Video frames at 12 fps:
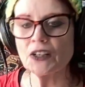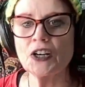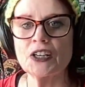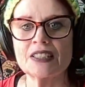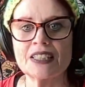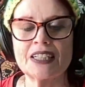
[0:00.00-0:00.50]

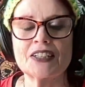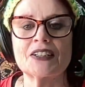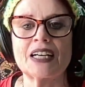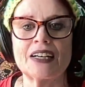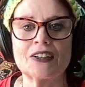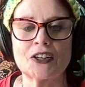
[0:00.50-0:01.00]
Good to hear
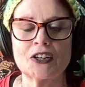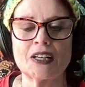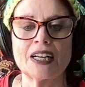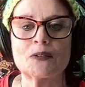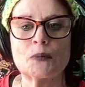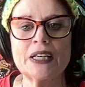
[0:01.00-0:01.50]
that,
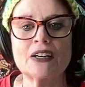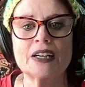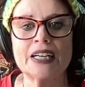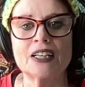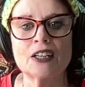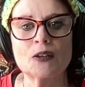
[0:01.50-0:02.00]
Earl. And we are
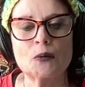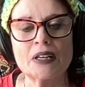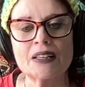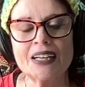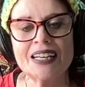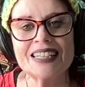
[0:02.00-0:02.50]
here with